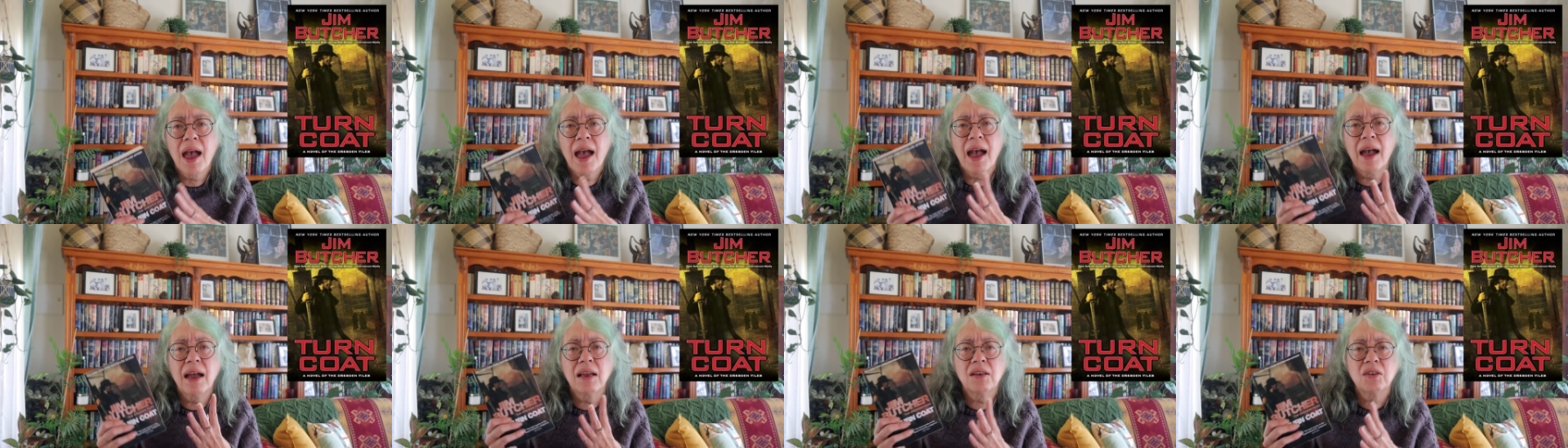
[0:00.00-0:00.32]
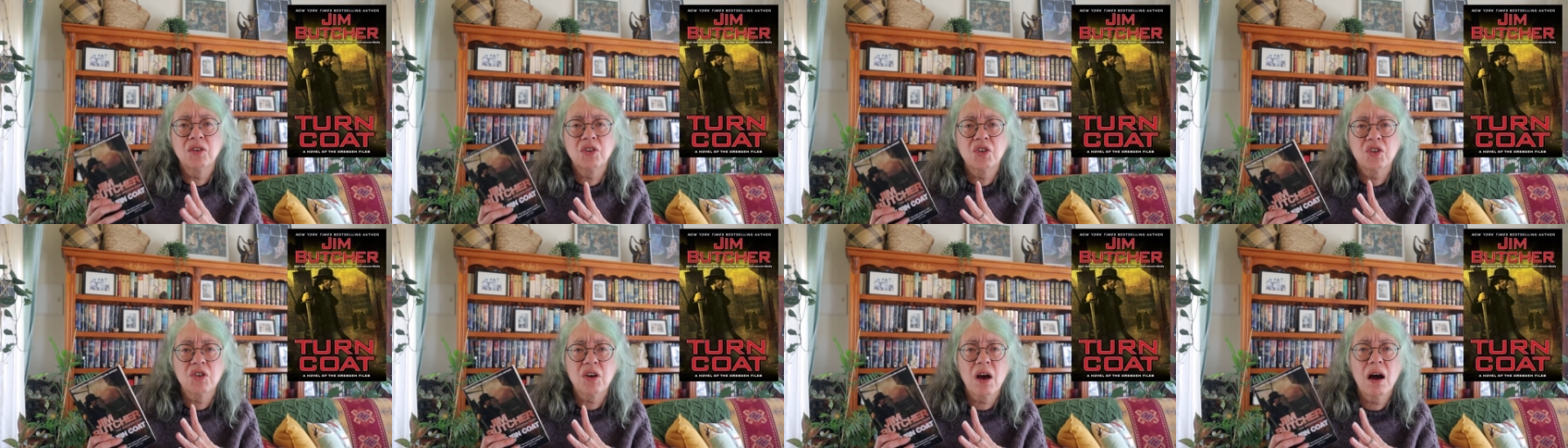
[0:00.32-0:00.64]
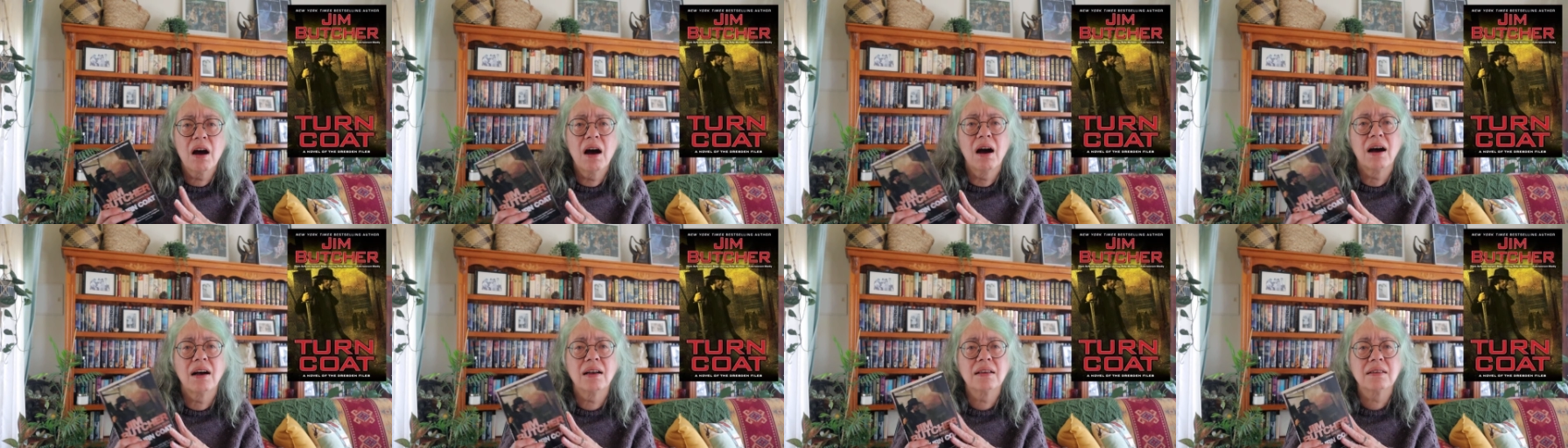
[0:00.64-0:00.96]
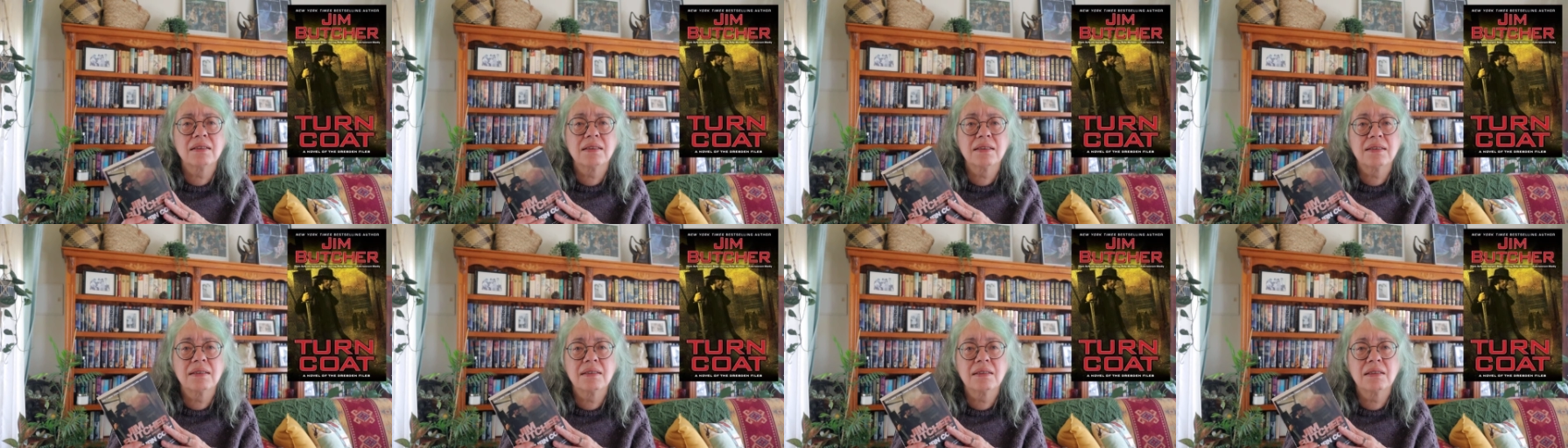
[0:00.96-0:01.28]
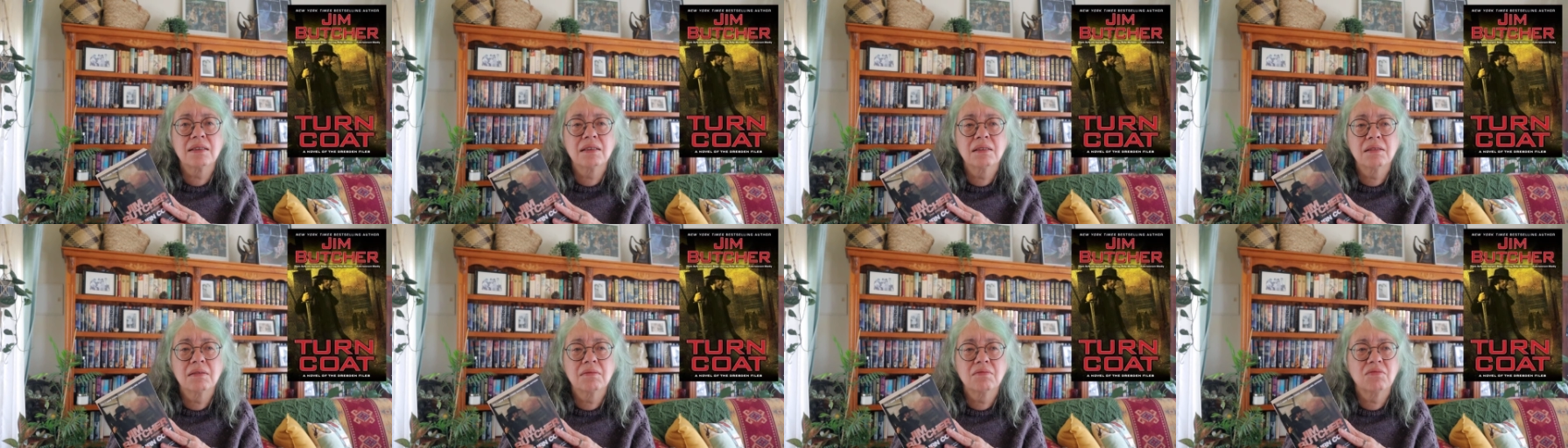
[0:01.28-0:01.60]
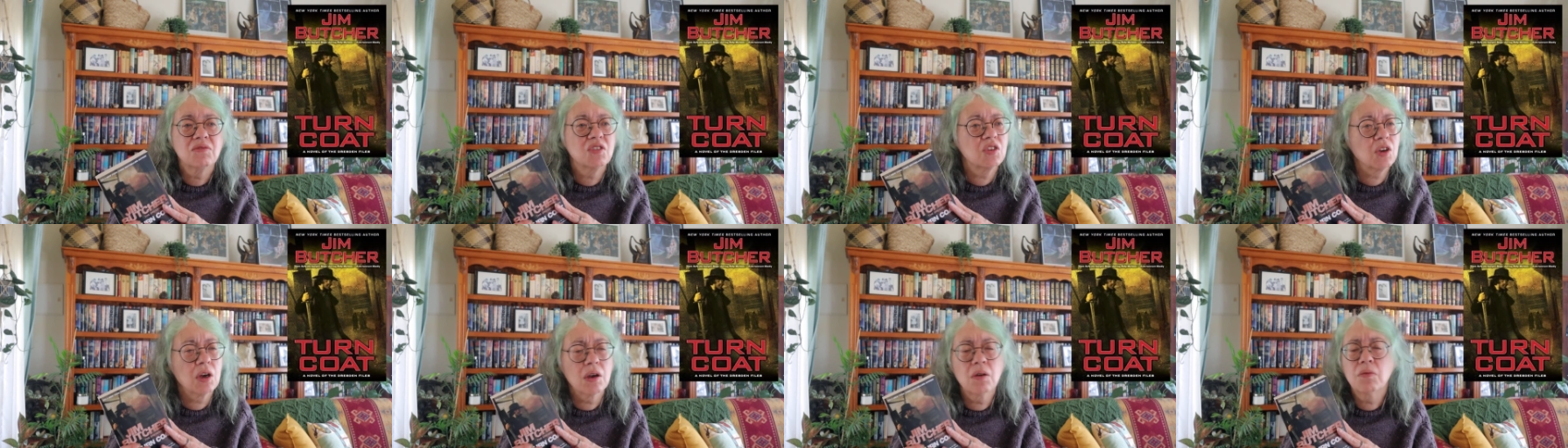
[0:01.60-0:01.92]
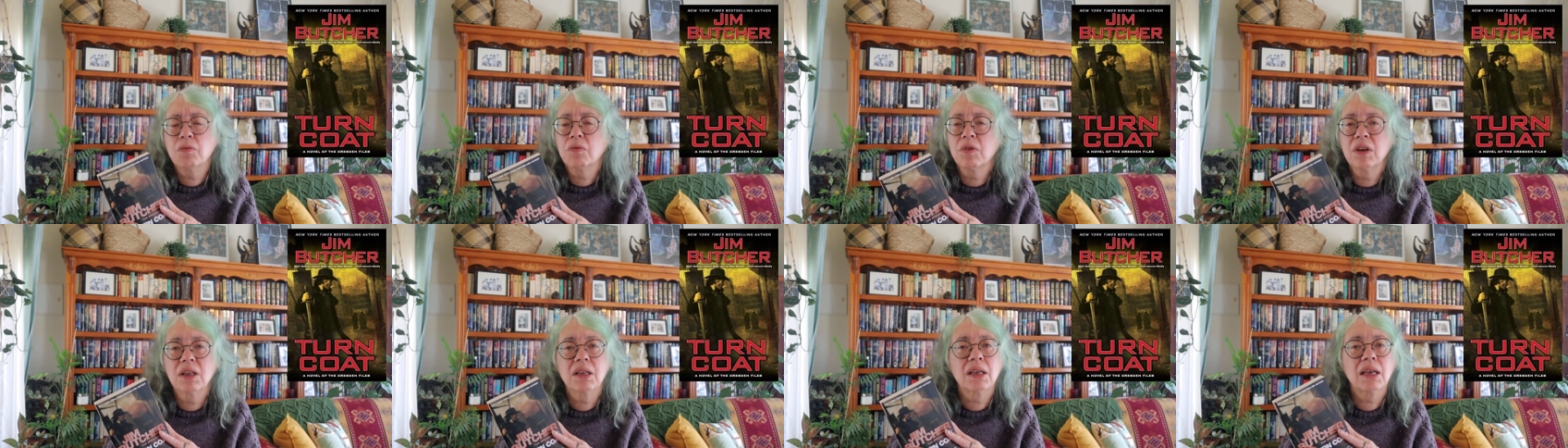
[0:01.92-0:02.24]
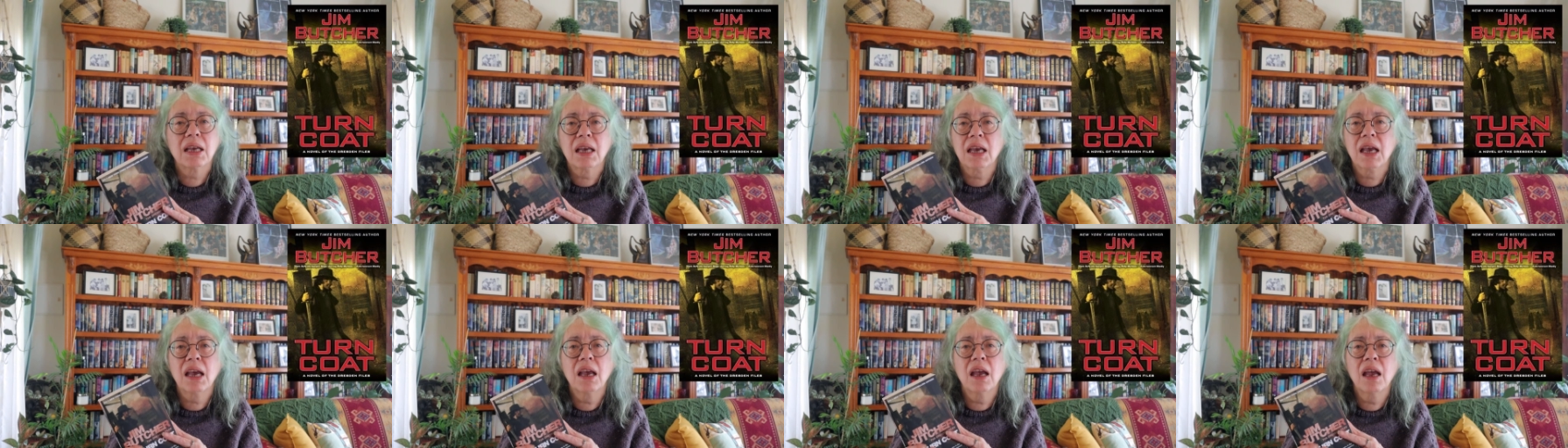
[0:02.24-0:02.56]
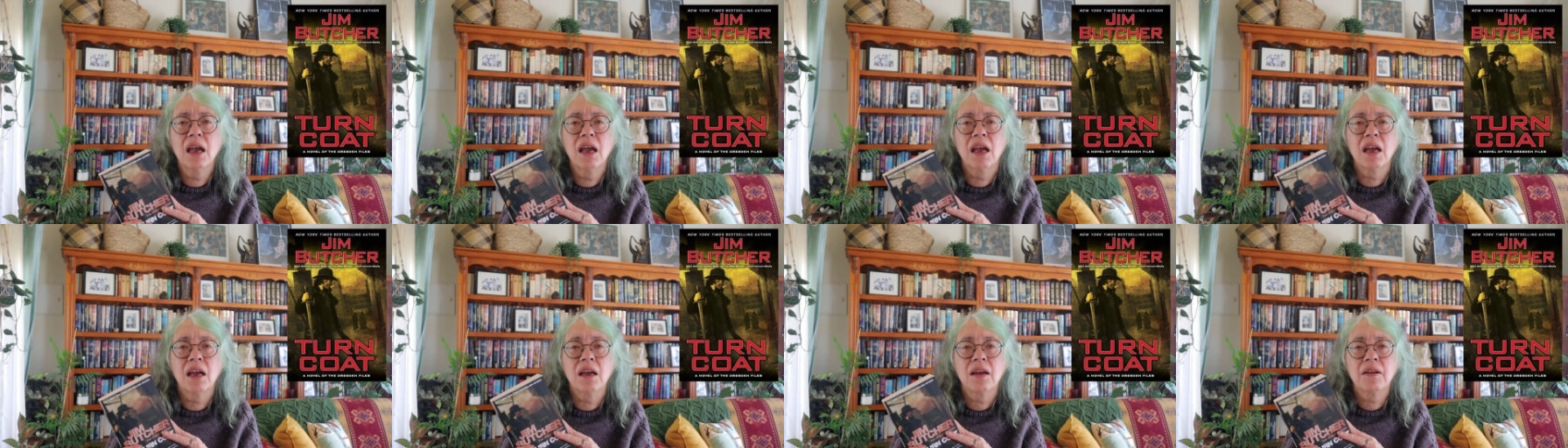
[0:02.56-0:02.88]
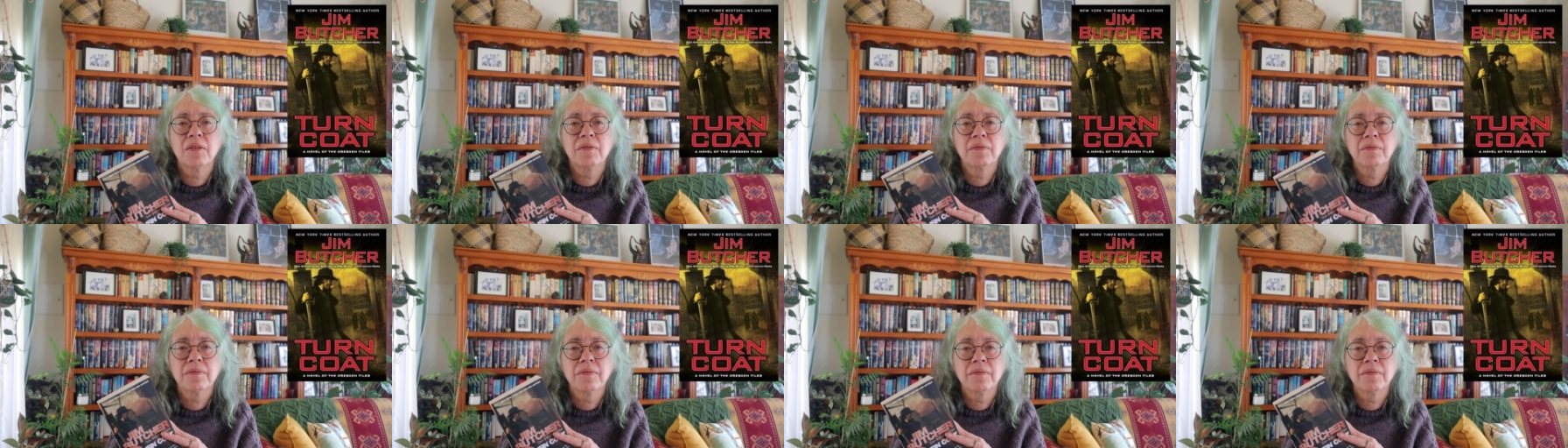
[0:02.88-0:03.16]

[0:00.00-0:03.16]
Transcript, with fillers: and just don't really care.